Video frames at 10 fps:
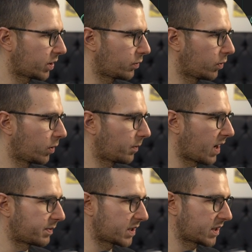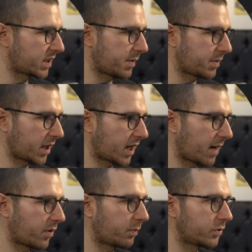the Google Maps accept a
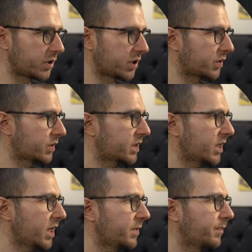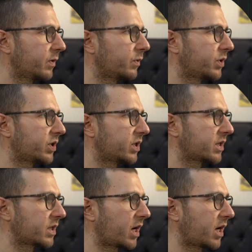camera position state, which is